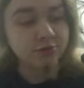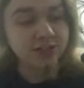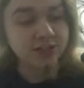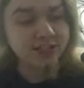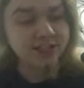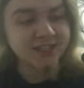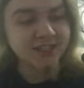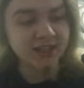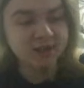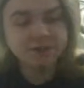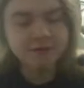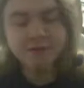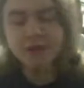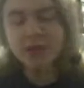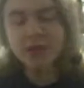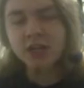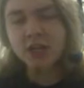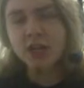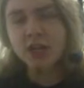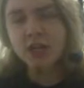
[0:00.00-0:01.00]
myself
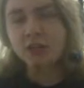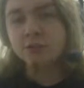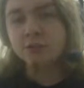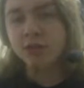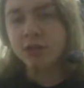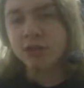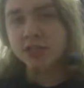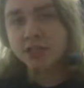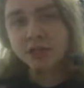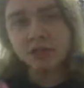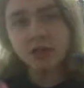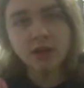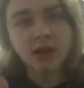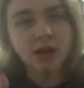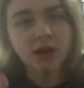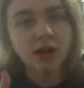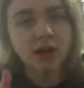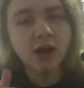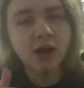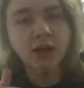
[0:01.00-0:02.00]
and play
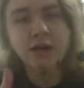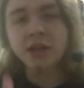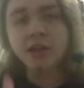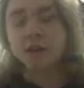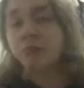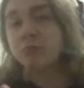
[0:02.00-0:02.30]
another